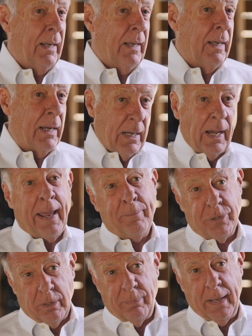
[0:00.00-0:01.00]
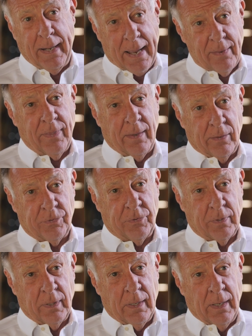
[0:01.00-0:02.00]
he claims to be an
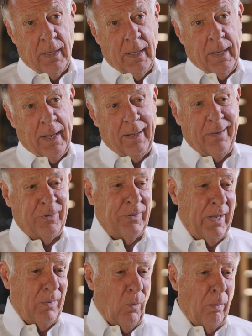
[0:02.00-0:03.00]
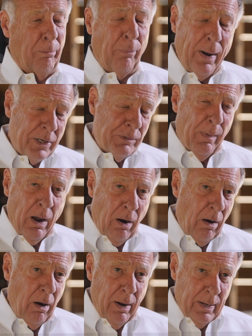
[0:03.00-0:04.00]
atheist. And he said, what breaks my
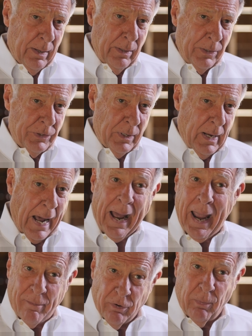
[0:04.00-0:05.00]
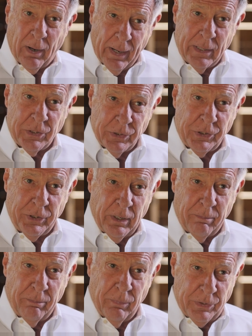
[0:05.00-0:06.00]
heart is I have a
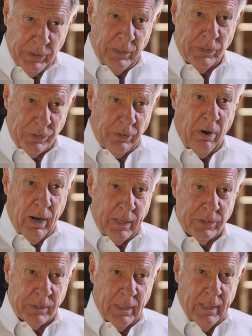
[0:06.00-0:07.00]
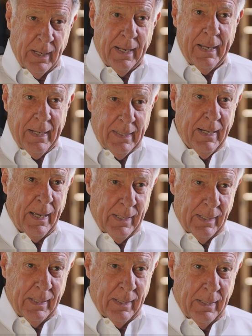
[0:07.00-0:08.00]
relationship with Jesus Christ. He
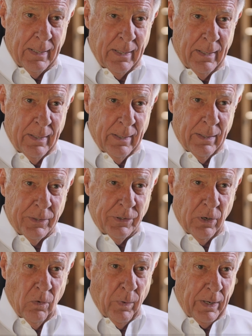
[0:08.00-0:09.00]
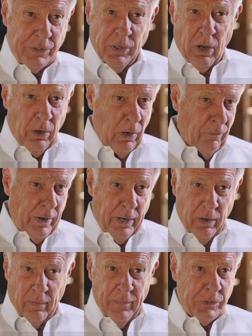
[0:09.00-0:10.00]
doesn't. So when it's all over
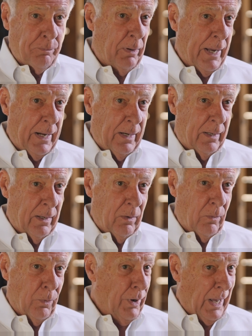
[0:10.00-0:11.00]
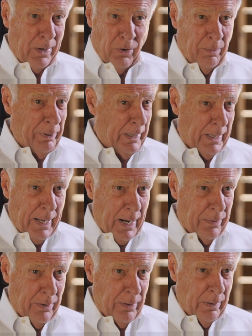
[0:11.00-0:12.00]
here on this planet, we're not going to be
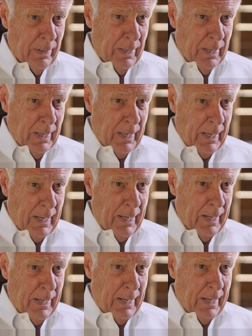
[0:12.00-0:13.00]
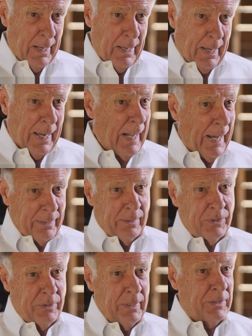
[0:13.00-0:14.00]
together. And I'd like to
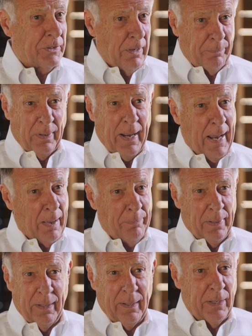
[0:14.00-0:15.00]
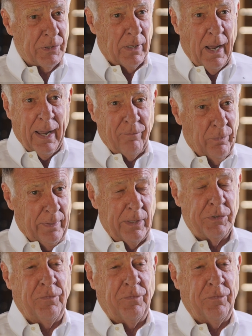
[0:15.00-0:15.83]
see something happen in his life with his